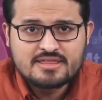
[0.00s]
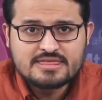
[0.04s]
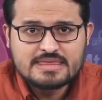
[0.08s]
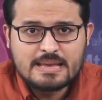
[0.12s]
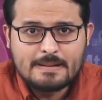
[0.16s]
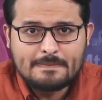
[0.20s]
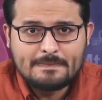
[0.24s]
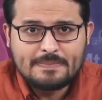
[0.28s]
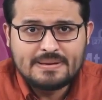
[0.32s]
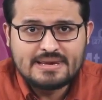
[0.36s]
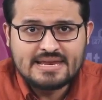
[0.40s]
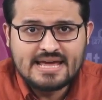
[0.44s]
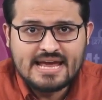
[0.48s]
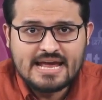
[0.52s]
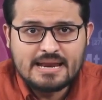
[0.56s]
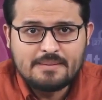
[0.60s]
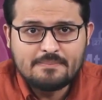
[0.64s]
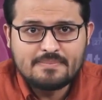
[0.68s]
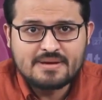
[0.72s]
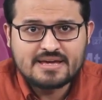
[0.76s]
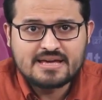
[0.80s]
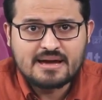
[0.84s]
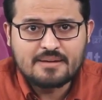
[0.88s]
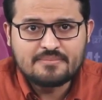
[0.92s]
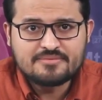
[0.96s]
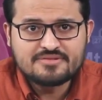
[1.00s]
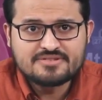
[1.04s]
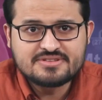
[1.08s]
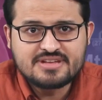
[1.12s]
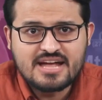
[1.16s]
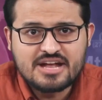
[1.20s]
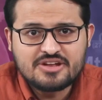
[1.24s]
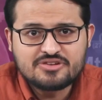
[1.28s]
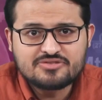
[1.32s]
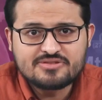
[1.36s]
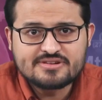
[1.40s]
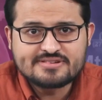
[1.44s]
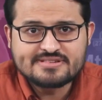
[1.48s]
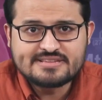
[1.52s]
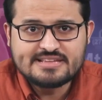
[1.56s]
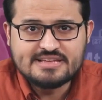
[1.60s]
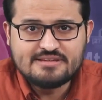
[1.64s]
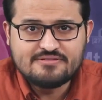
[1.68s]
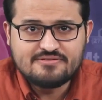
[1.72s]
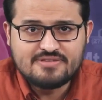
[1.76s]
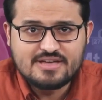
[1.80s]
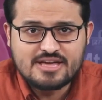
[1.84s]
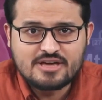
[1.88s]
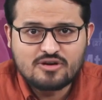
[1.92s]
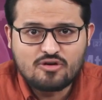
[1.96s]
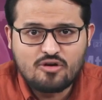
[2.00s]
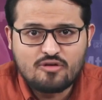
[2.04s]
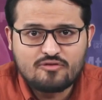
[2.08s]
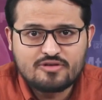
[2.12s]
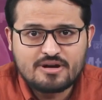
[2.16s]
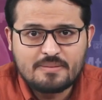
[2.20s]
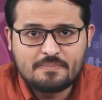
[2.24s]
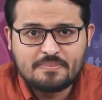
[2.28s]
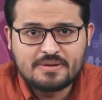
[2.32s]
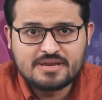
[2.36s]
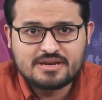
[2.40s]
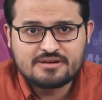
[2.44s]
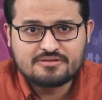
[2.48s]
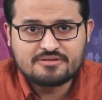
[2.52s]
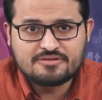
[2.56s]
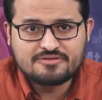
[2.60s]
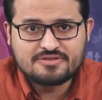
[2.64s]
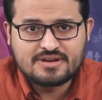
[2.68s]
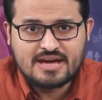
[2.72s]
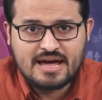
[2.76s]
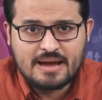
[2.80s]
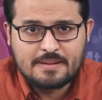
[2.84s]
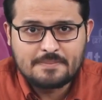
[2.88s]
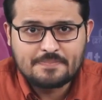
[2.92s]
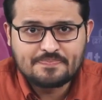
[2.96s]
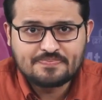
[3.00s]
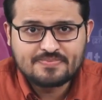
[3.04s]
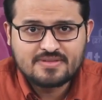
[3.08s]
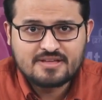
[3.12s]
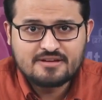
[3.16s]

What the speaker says: the plane becomes dangerously weak over a period of time.